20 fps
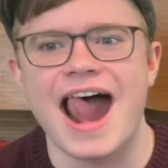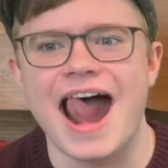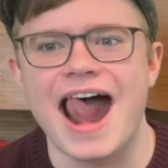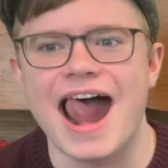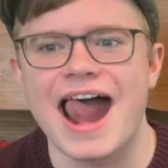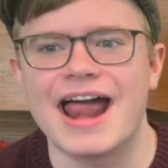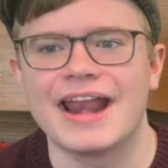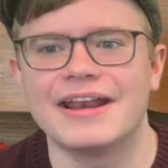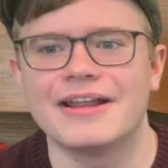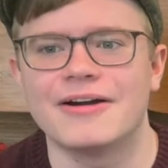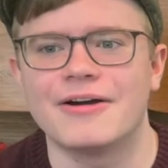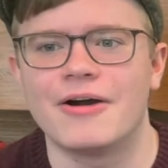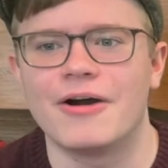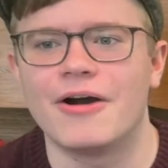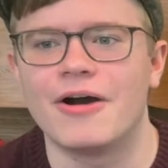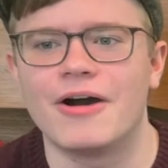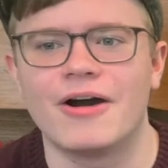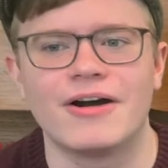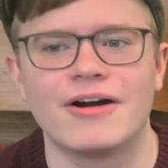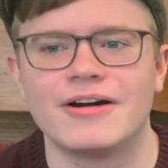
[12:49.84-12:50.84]
And
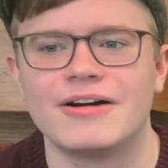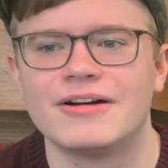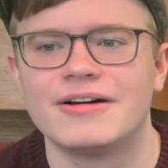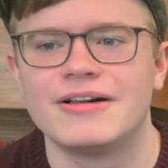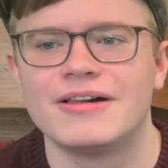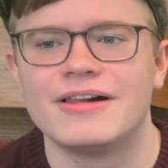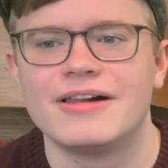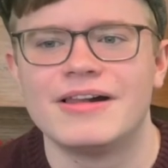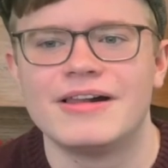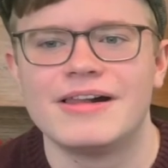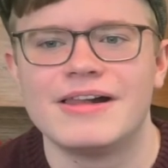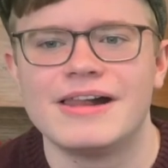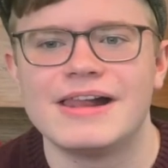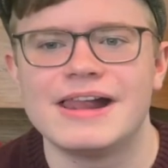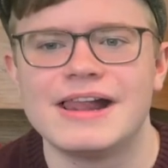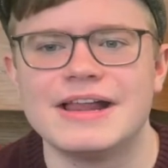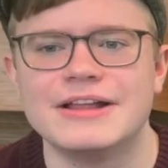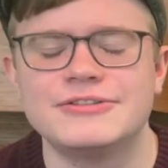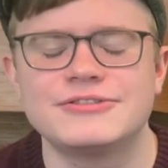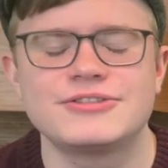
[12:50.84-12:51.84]
oh,
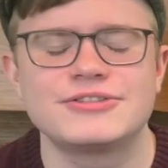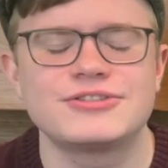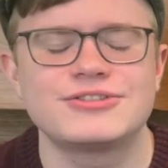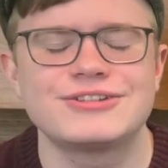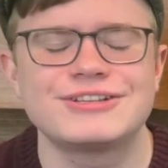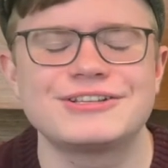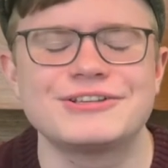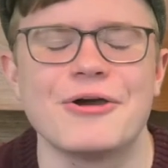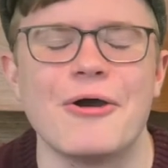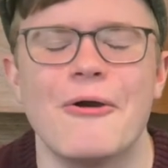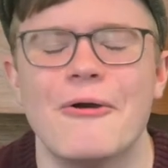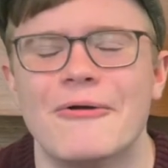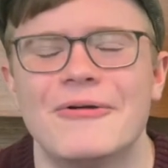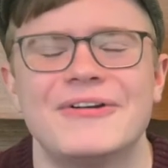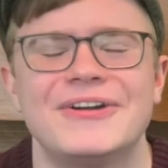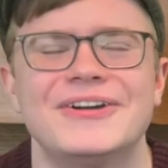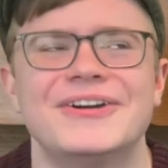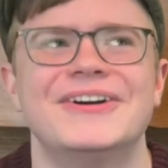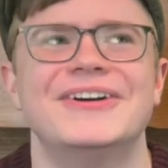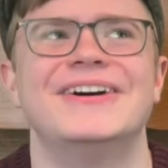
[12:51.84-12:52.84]
it's
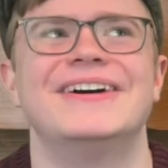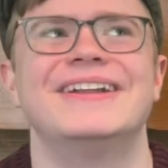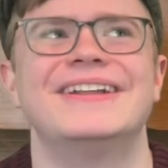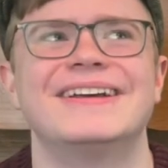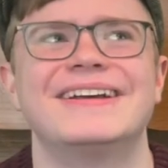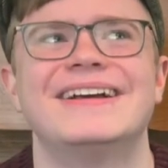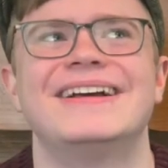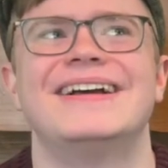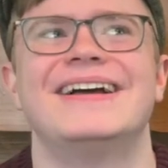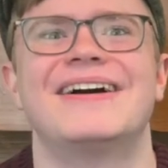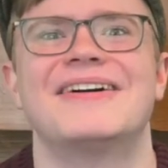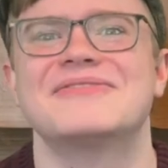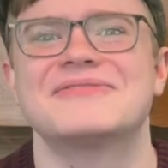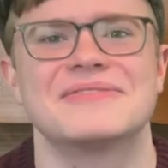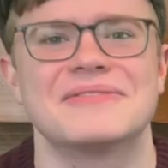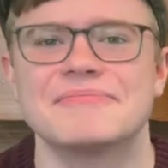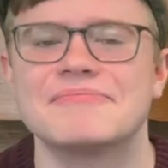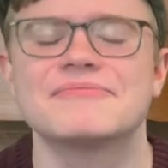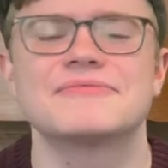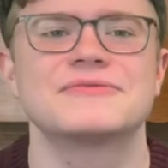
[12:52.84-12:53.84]
so good.
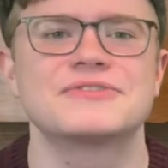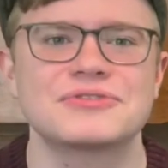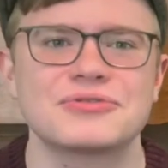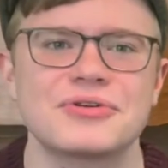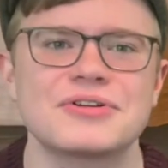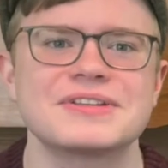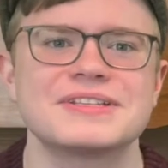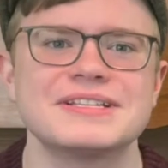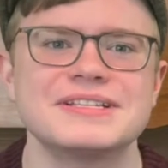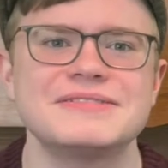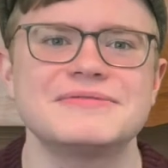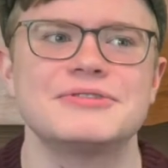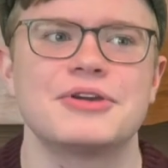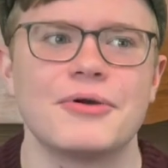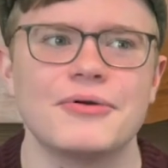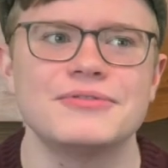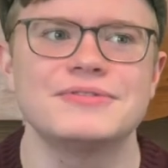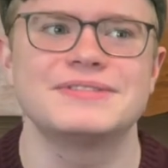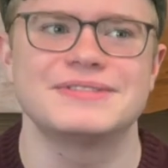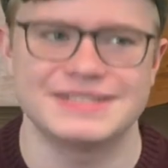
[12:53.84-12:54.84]
Sorenson
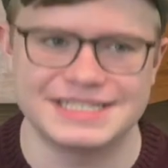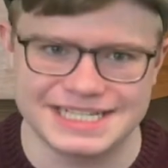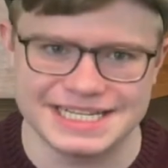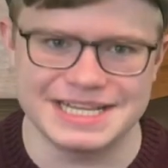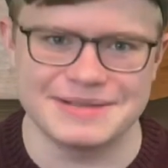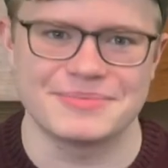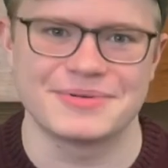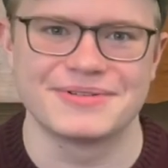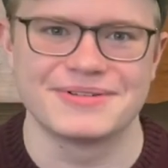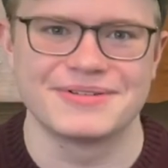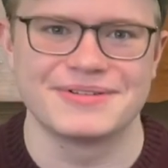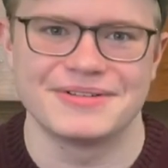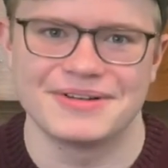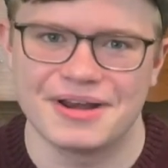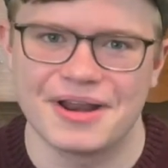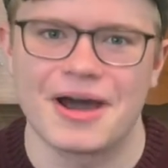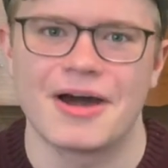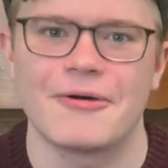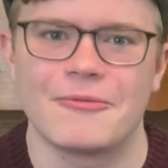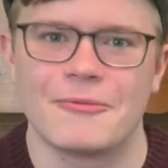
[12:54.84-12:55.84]
goes deep,
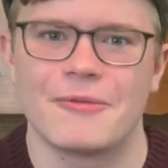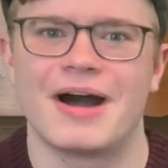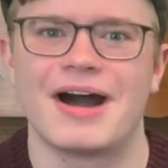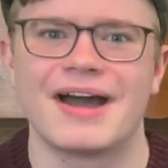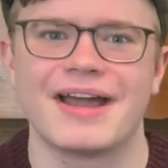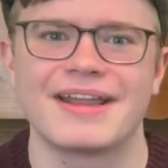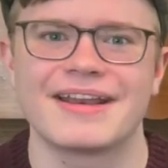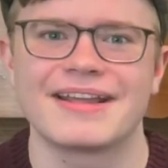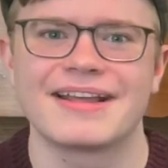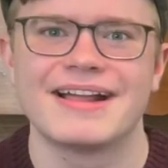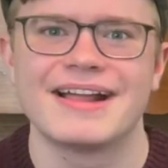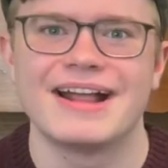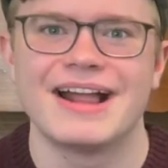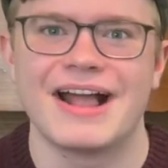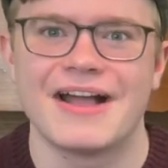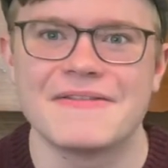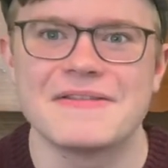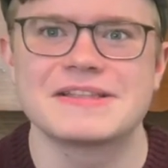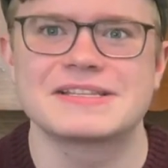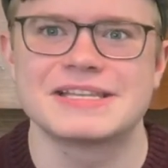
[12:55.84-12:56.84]
not wide.
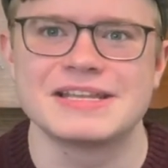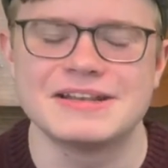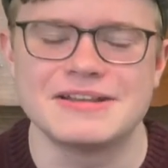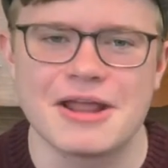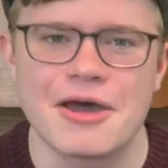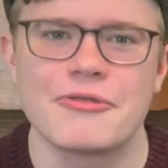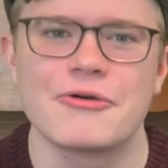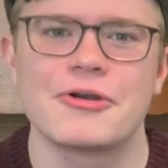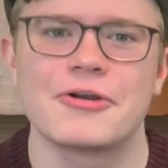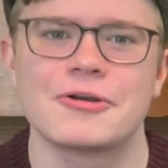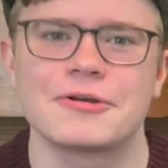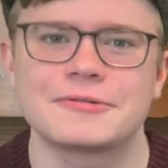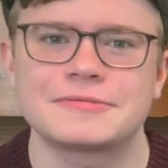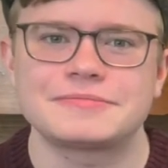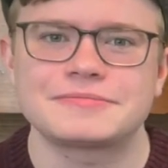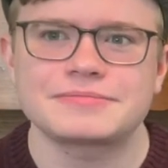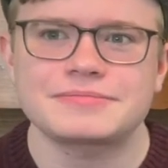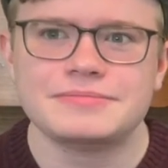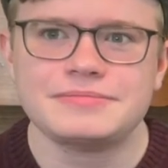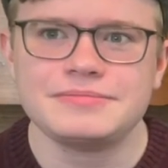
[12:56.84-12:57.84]
And that's
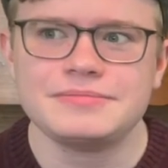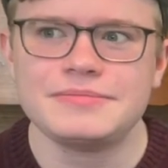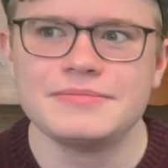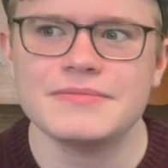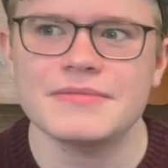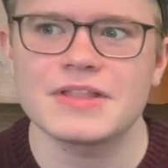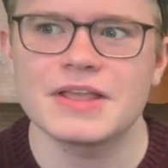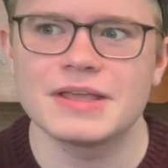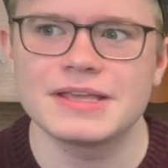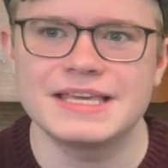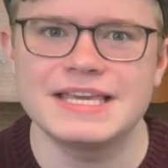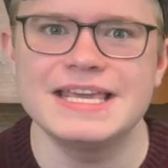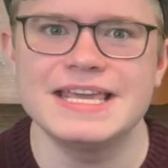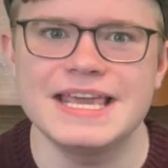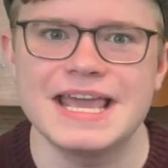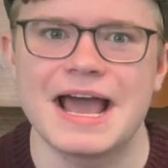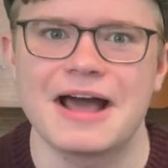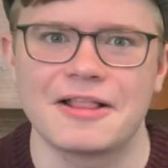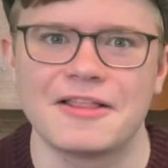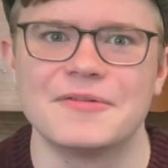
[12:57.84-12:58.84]
another
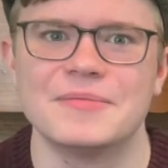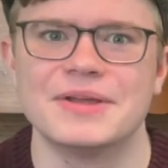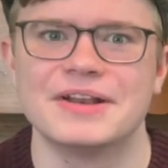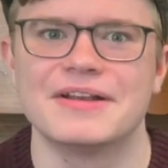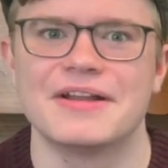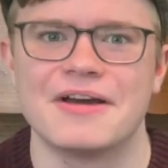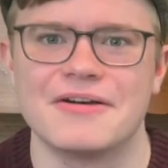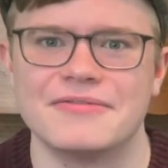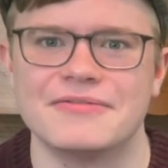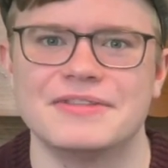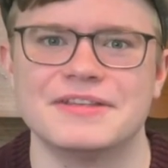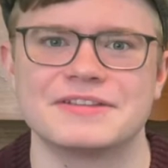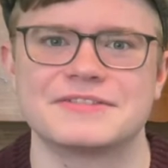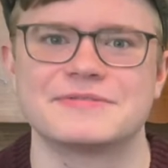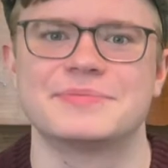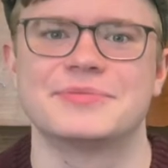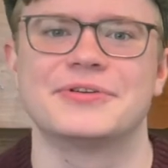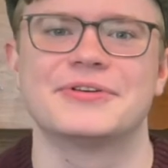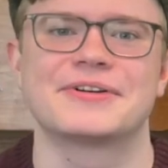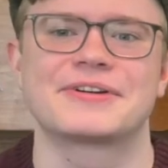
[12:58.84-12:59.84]
key element of this
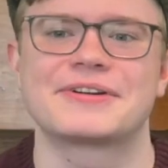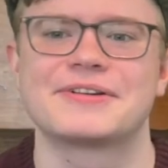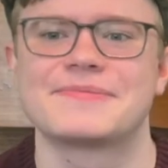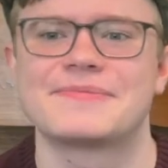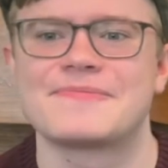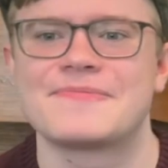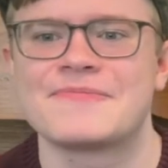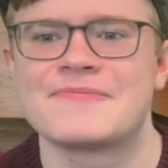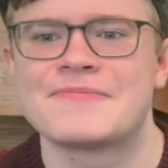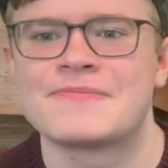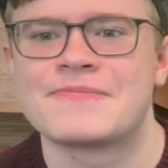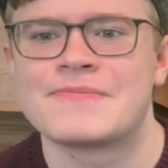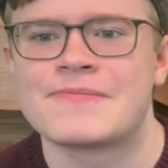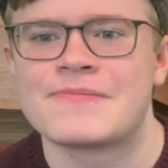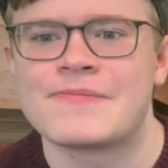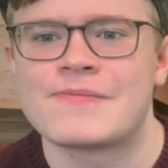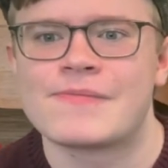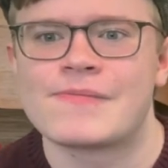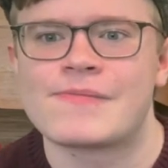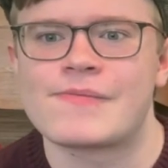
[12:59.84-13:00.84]
book.
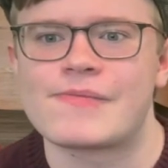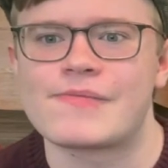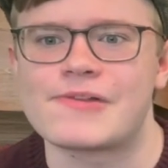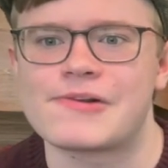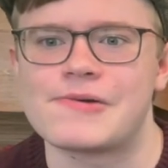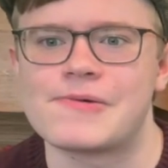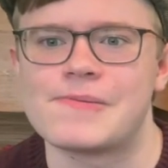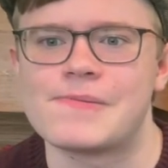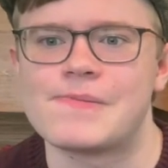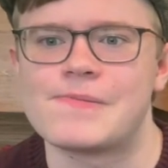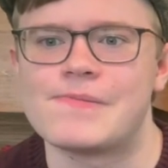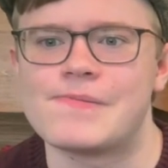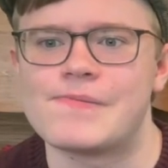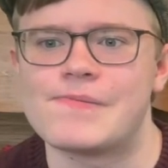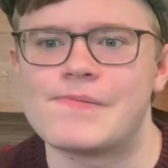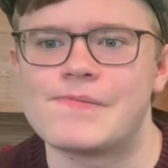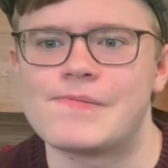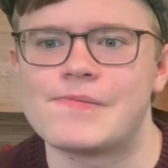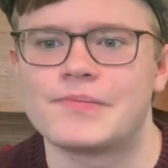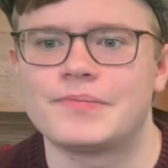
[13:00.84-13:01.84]

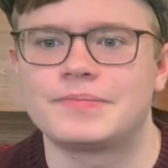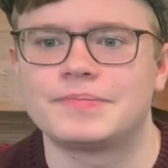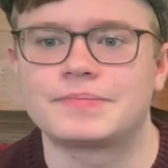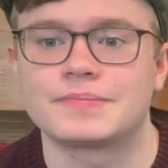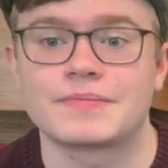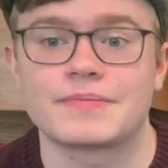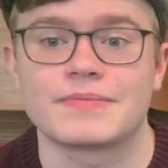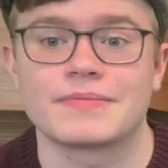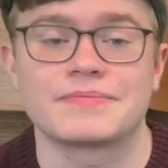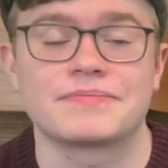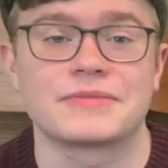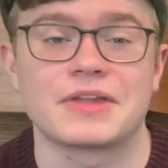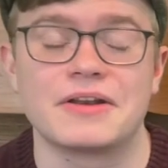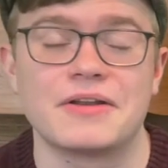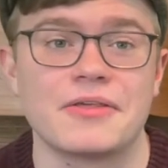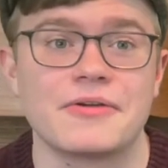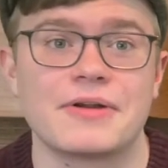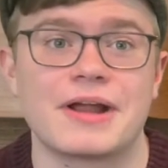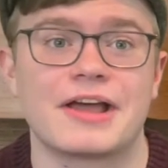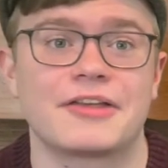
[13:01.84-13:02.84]

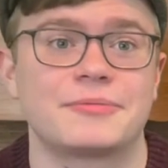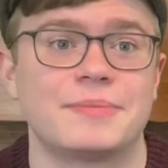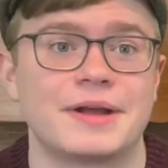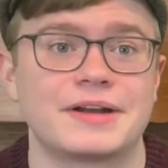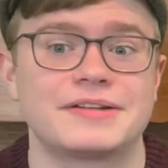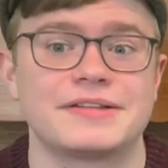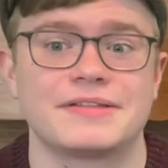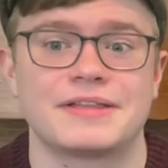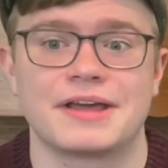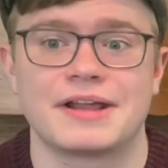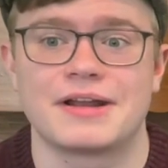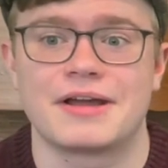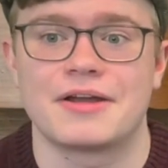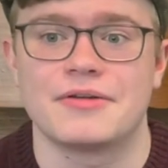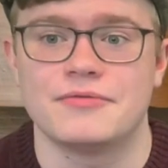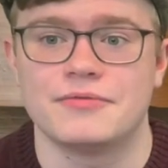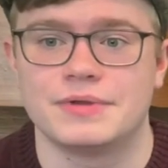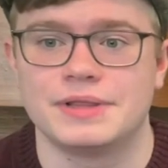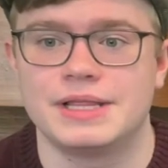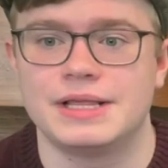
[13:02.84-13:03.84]
Another aspect that I
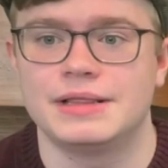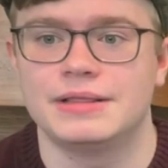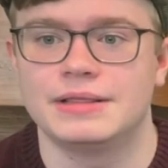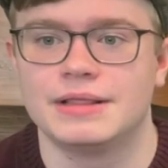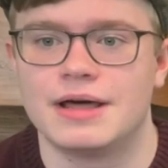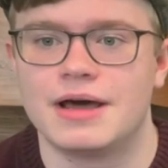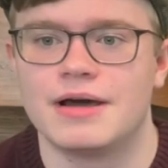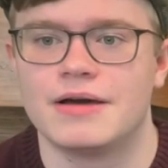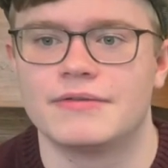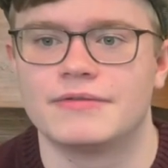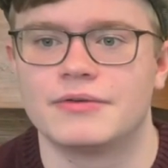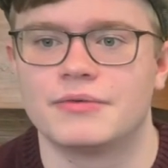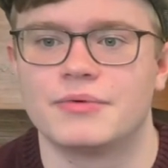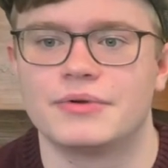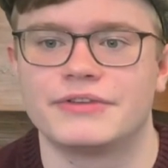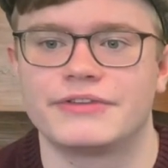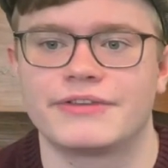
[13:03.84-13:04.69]
really loved was